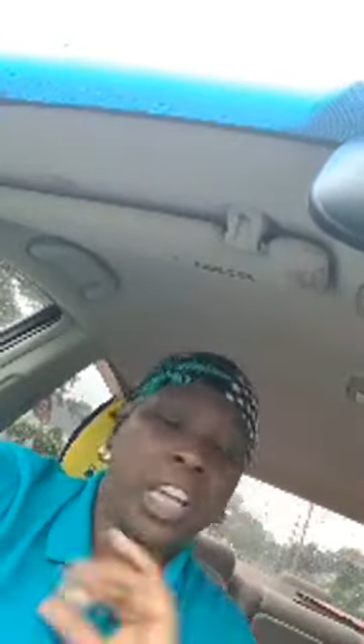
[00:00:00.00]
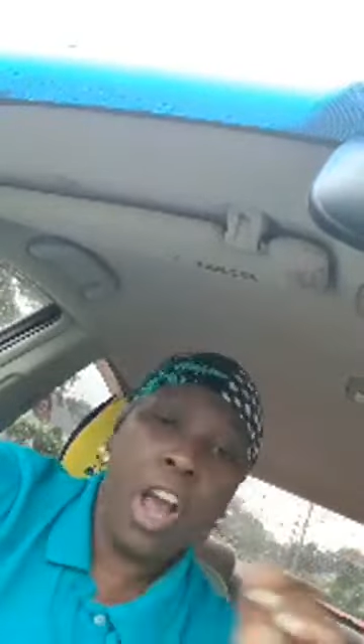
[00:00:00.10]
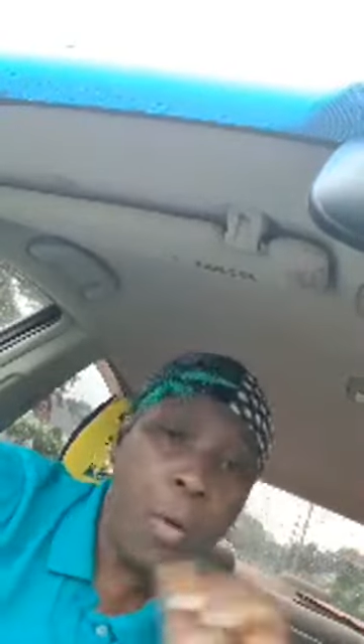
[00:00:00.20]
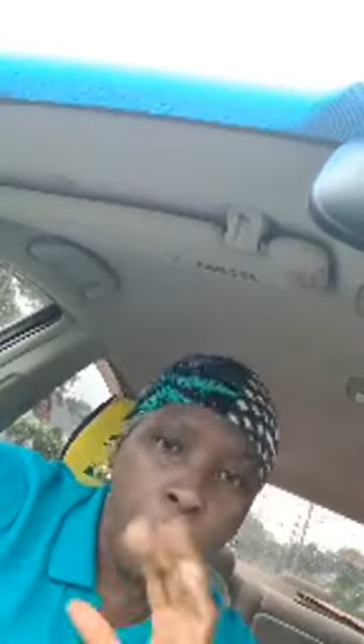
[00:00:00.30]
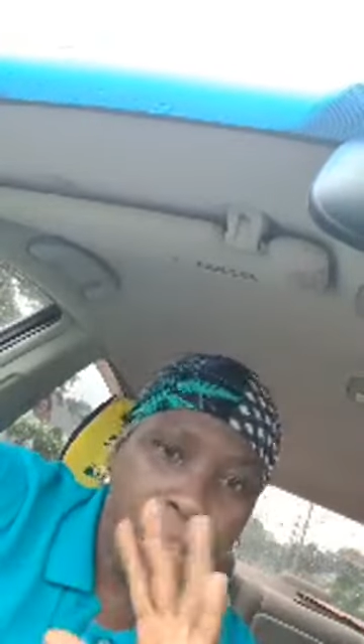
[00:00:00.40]

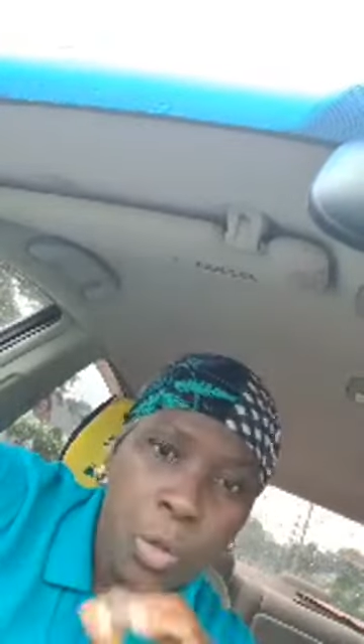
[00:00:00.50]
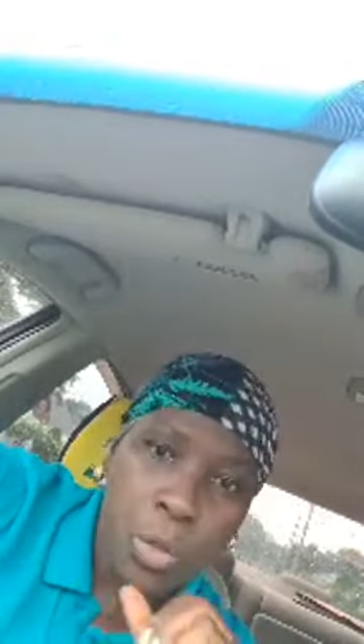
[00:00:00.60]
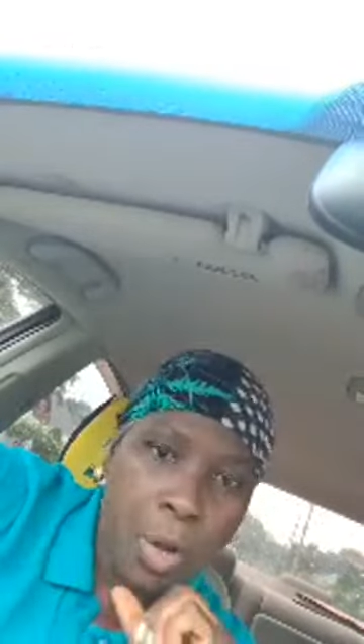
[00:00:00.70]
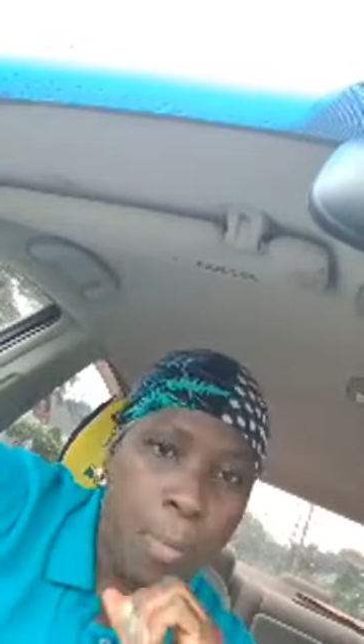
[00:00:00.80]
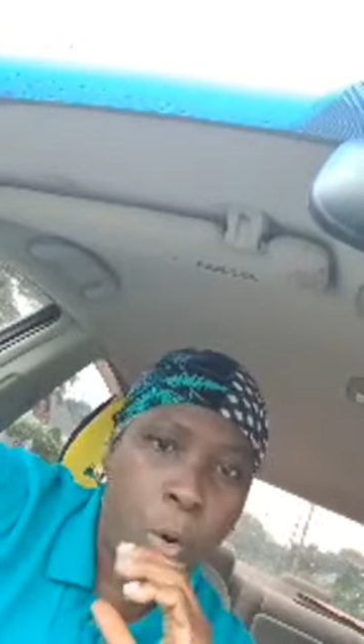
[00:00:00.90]
care how you want to
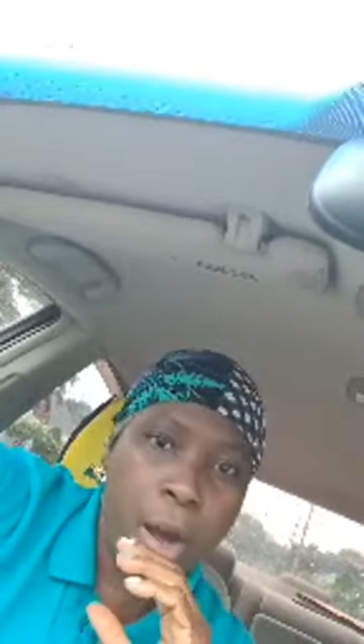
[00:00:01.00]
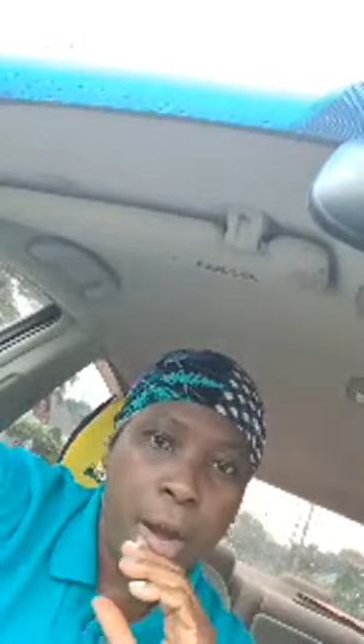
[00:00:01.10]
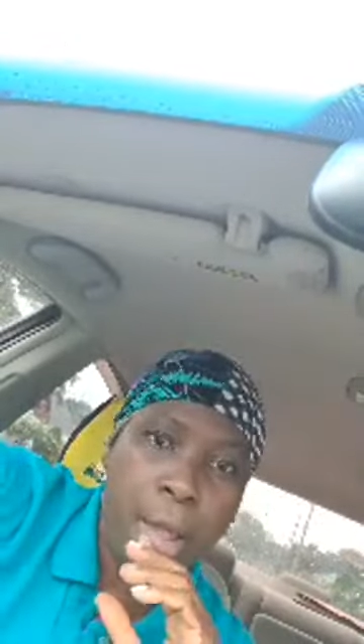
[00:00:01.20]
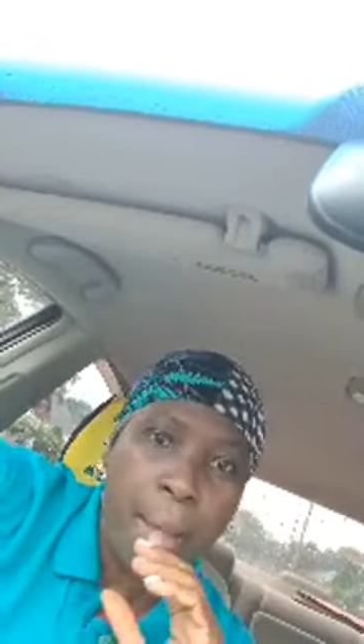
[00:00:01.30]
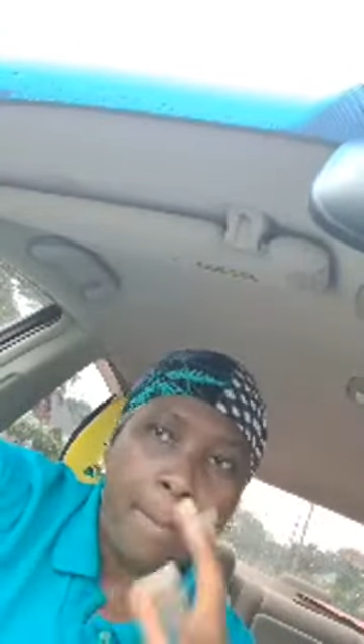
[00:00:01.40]
look no
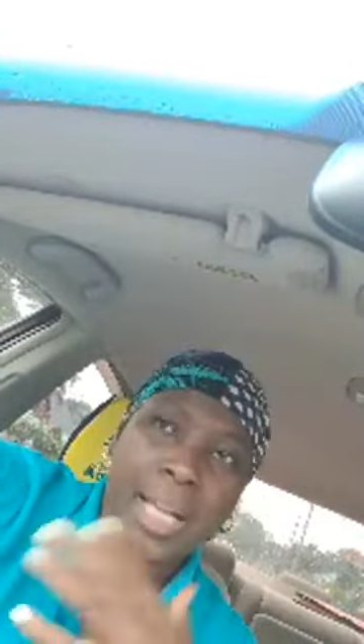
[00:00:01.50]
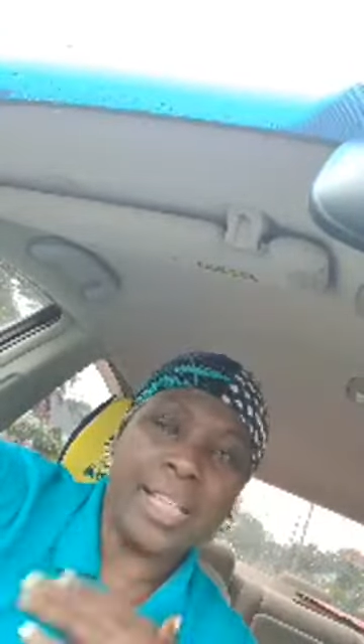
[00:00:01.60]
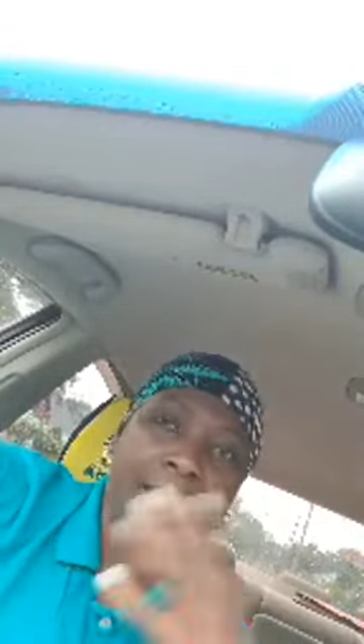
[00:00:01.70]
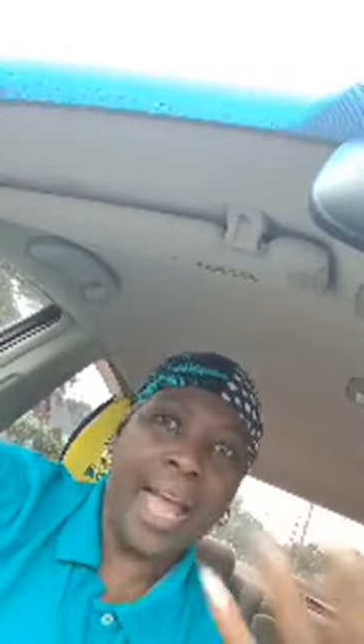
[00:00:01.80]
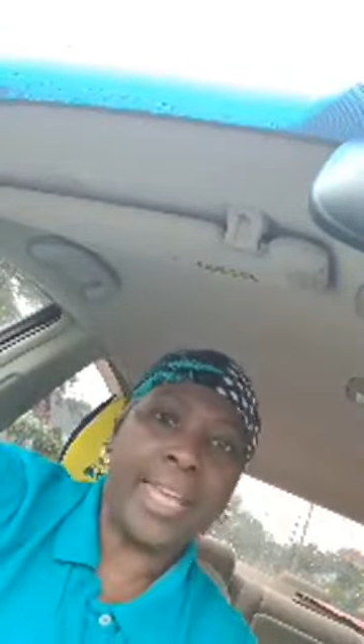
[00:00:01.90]
more.
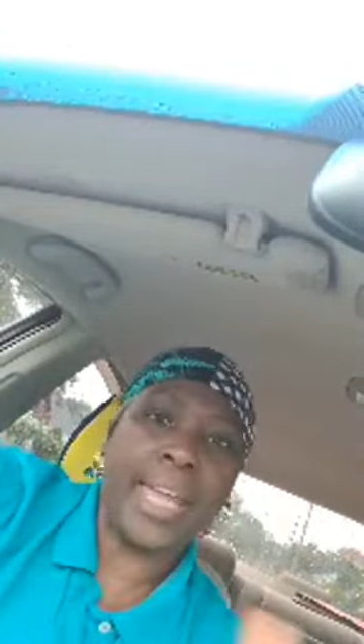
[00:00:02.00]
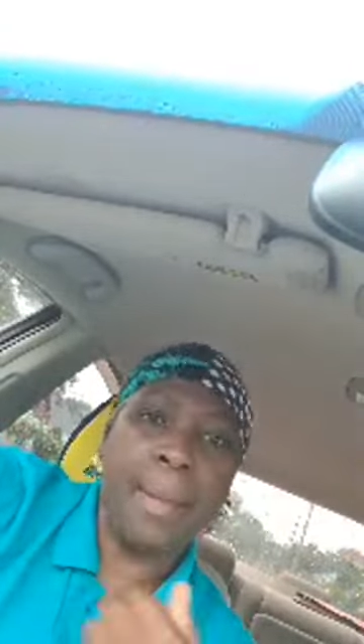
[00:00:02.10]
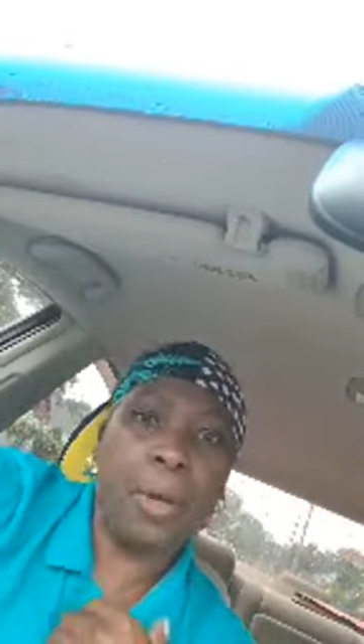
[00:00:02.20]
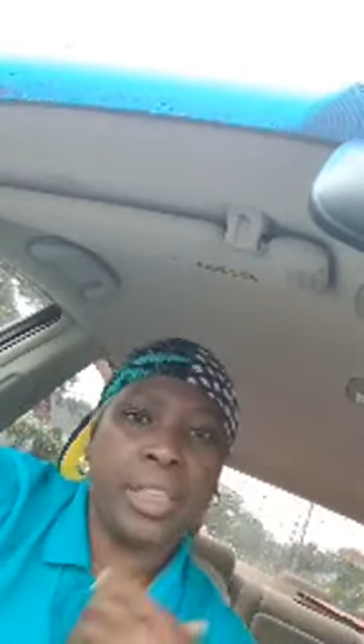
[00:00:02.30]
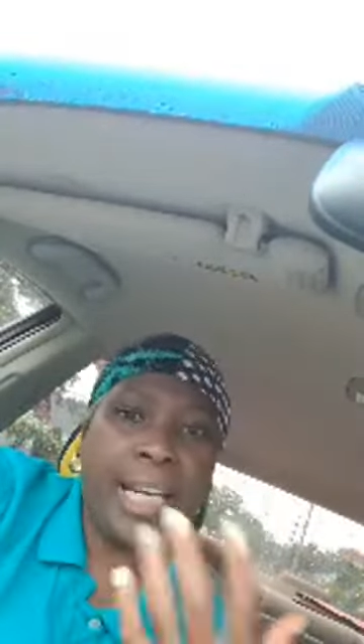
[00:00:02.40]
Because I
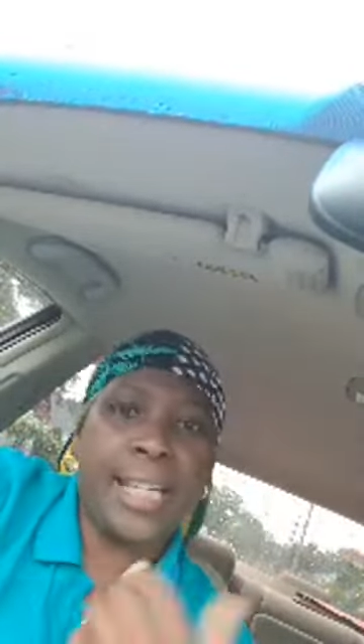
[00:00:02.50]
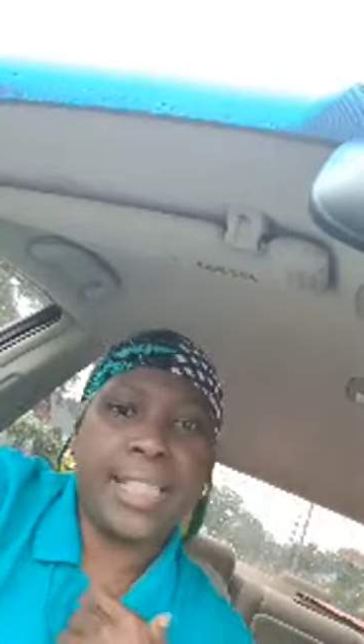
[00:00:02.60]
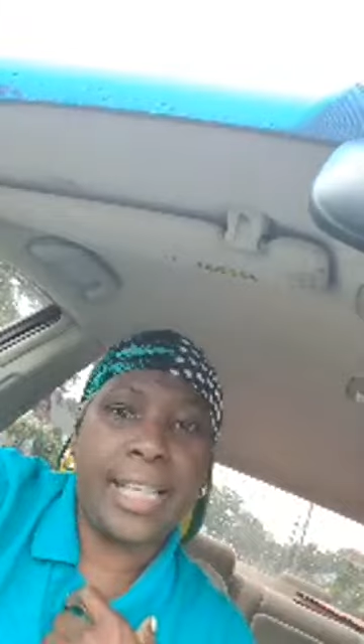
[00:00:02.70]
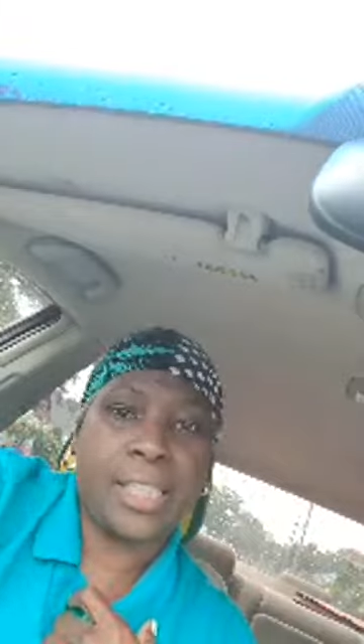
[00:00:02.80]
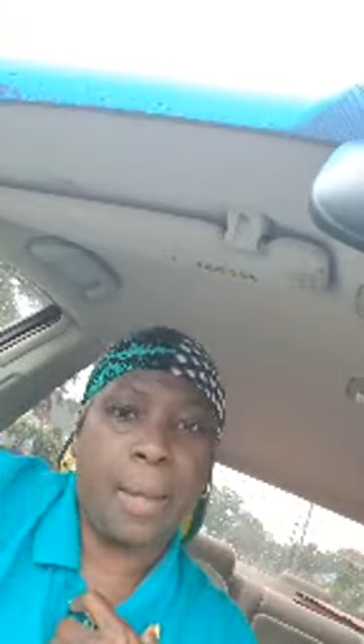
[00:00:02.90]
came out and I
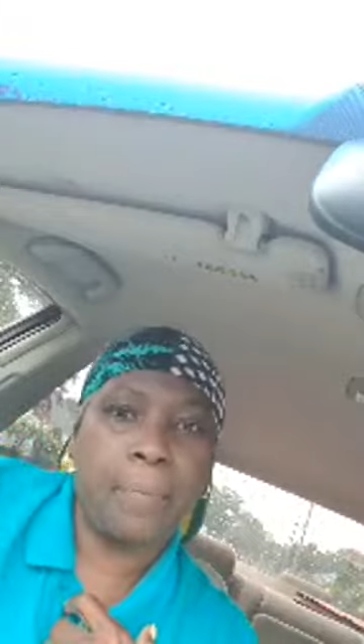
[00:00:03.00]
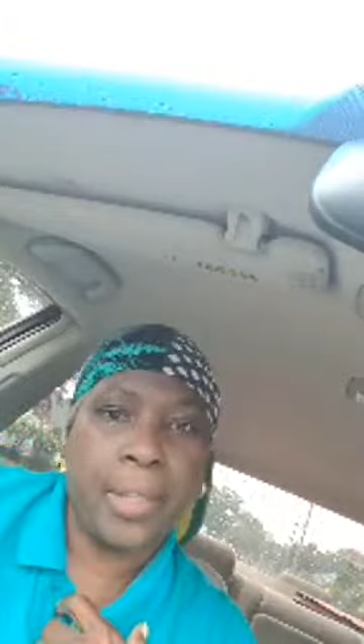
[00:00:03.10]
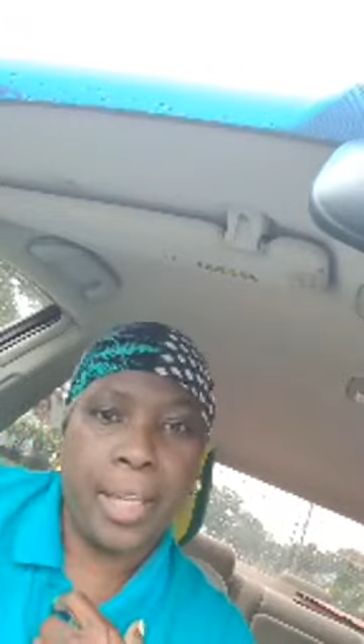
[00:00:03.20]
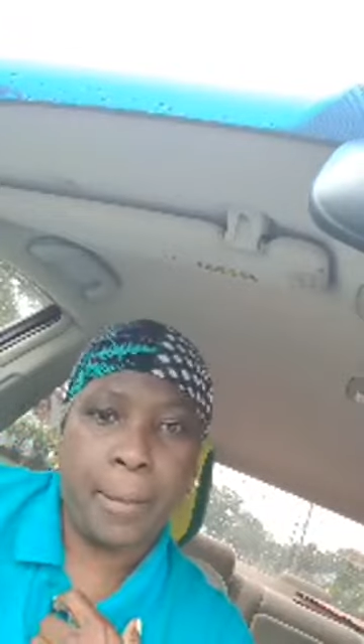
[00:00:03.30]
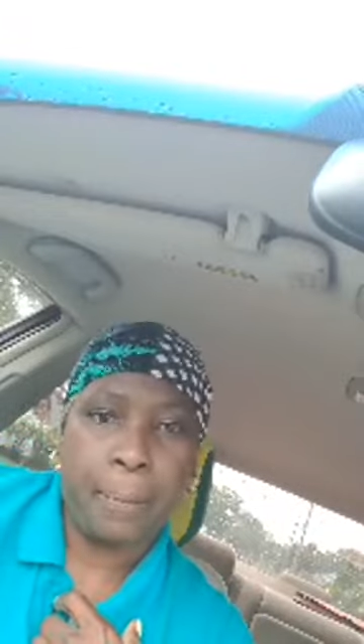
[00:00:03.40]
said
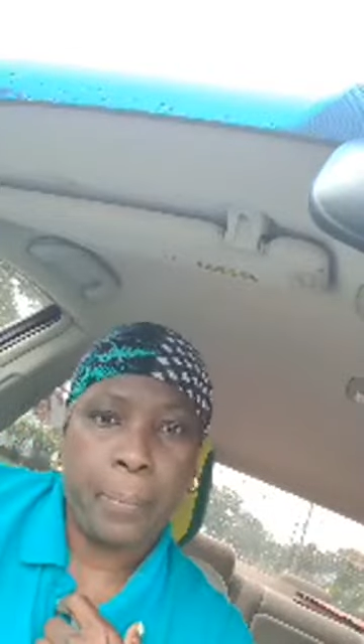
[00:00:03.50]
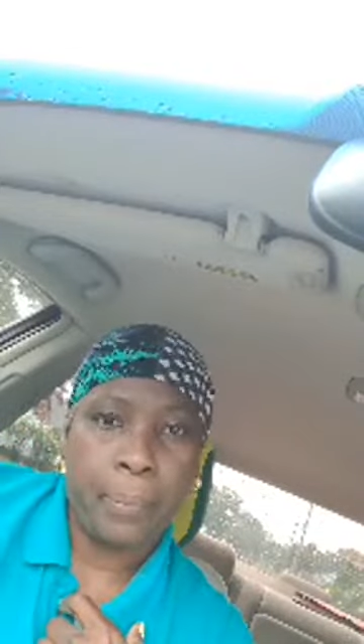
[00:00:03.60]
something.